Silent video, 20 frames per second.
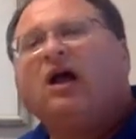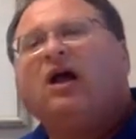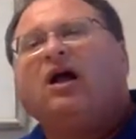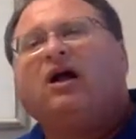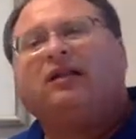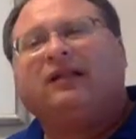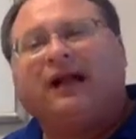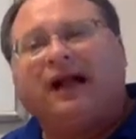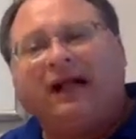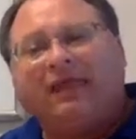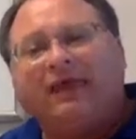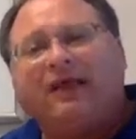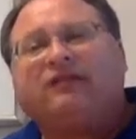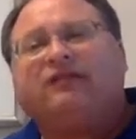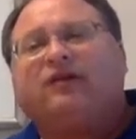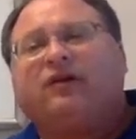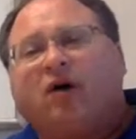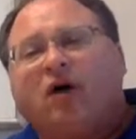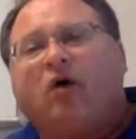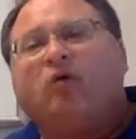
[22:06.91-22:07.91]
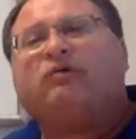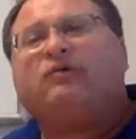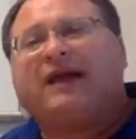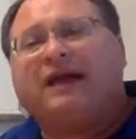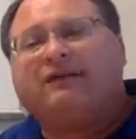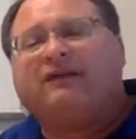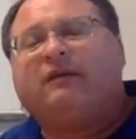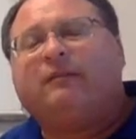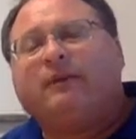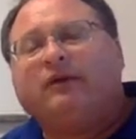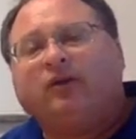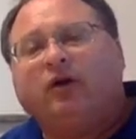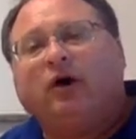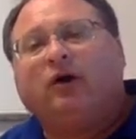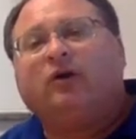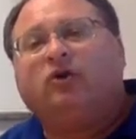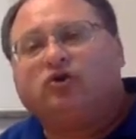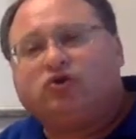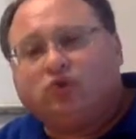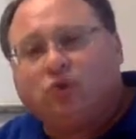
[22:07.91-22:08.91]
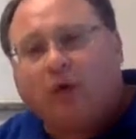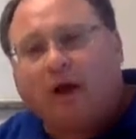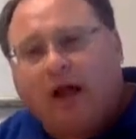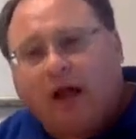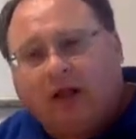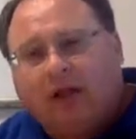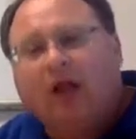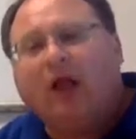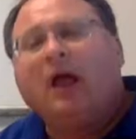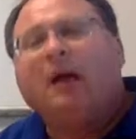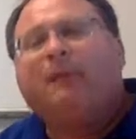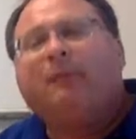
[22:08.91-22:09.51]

A lot of things in our own life can be done as well.